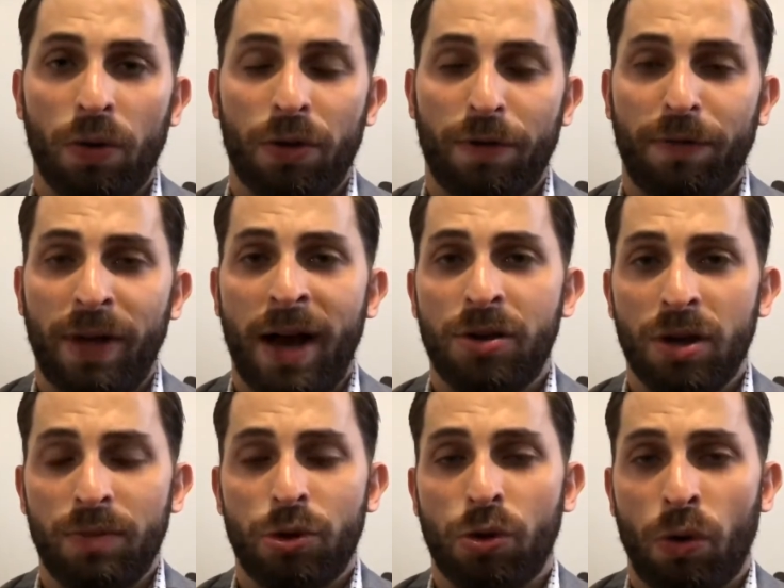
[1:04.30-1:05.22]
their
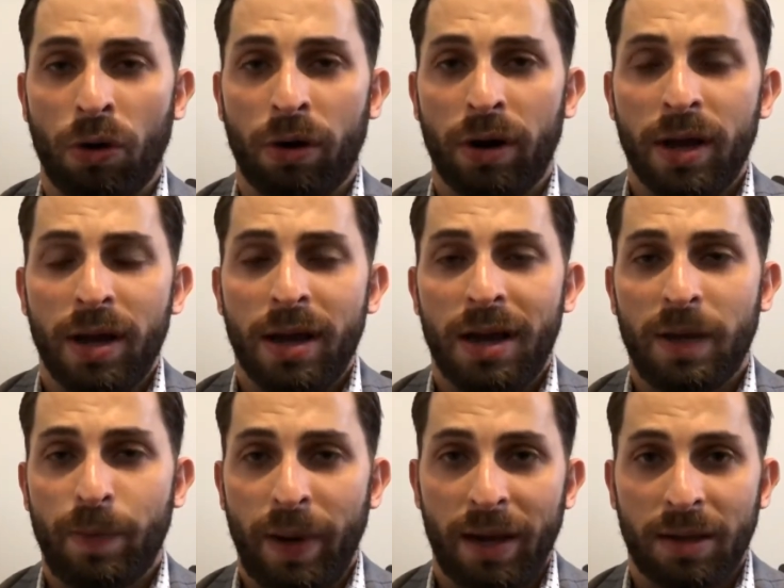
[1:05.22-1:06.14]
flagship store is
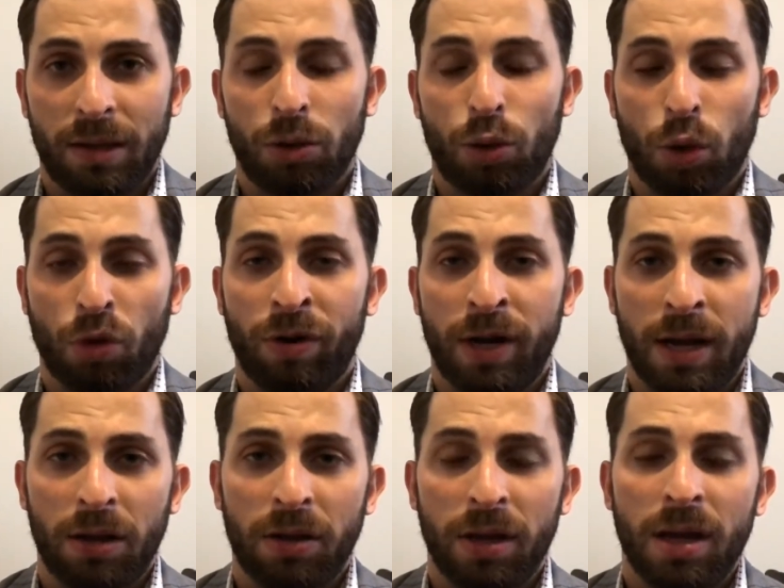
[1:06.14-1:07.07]
based in Turin,
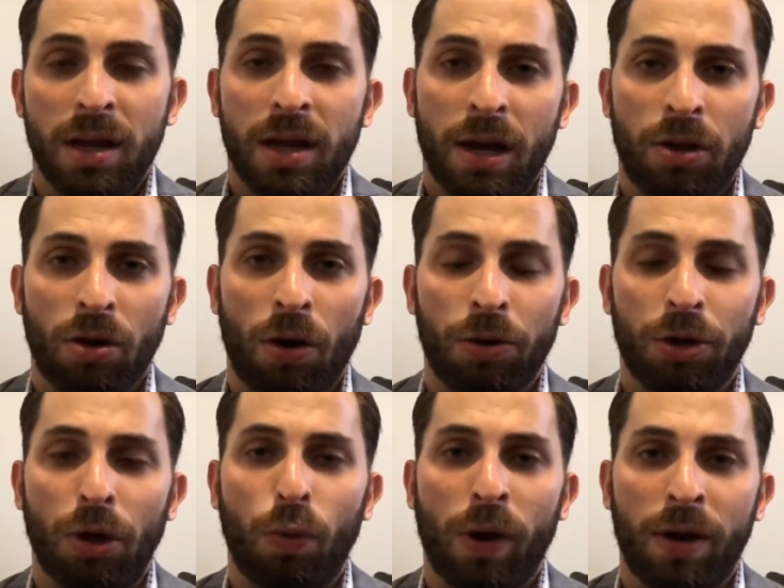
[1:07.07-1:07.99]
Italy. It's
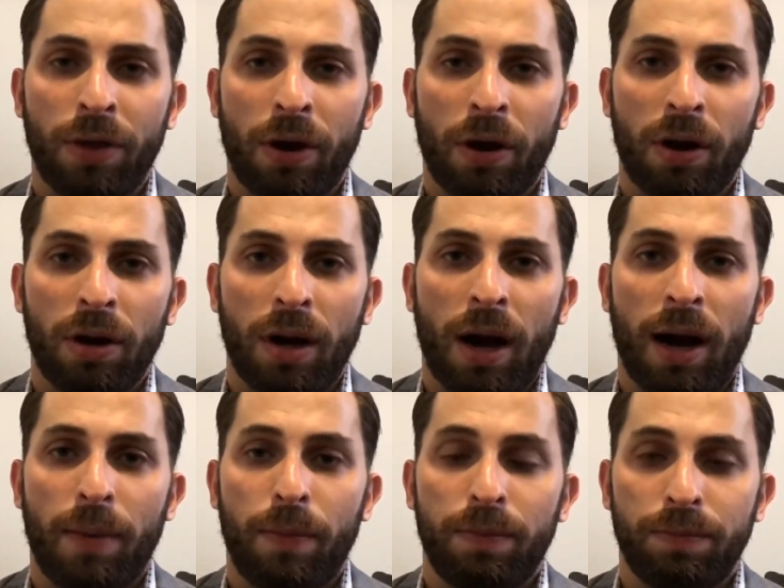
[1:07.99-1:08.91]
also where their
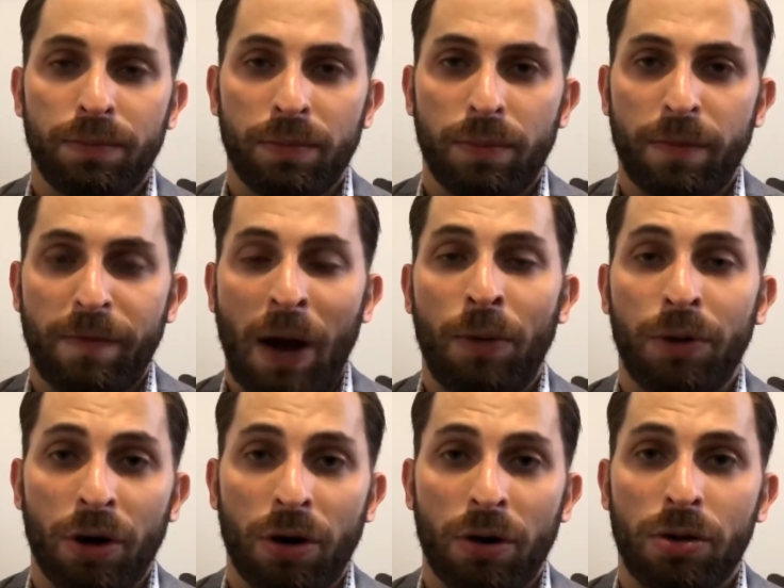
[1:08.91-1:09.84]

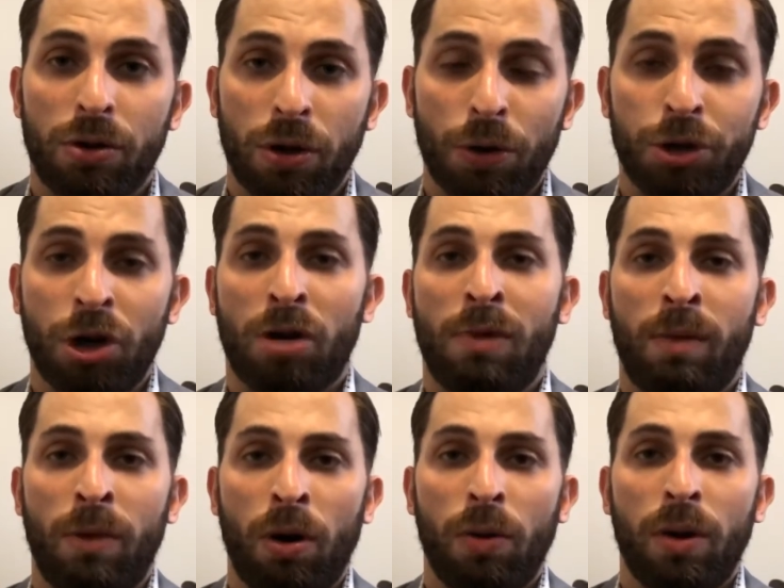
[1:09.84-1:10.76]
founder,
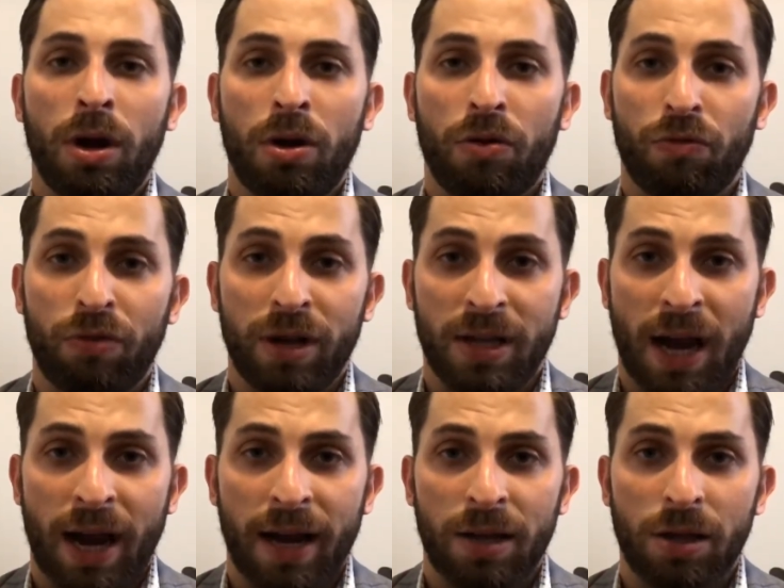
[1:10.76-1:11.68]
Xerjoff,
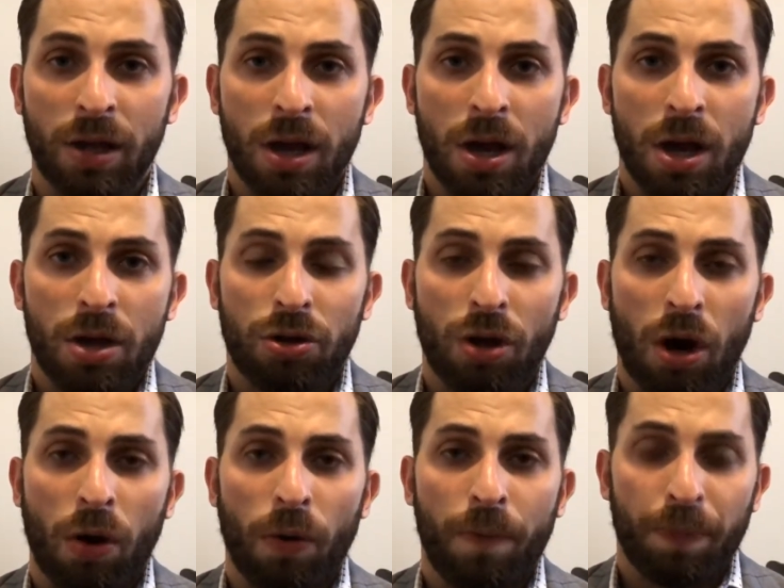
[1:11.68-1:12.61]
resides.
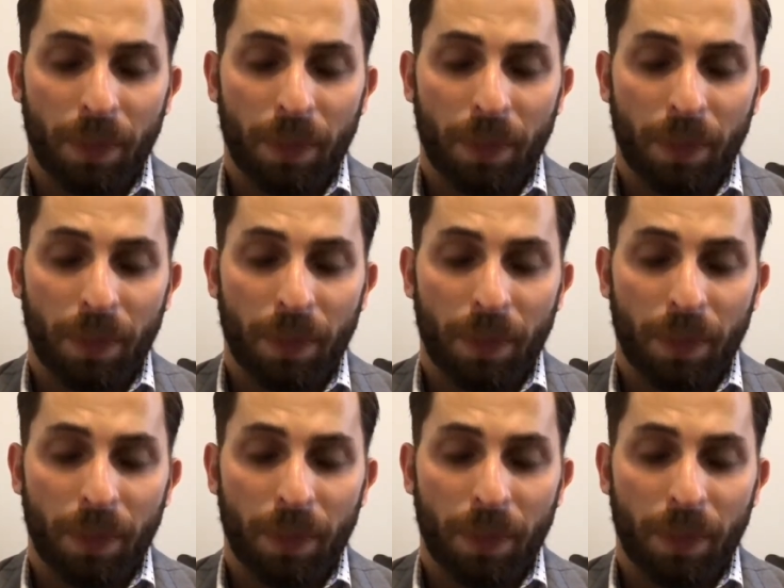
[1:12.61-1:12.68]
So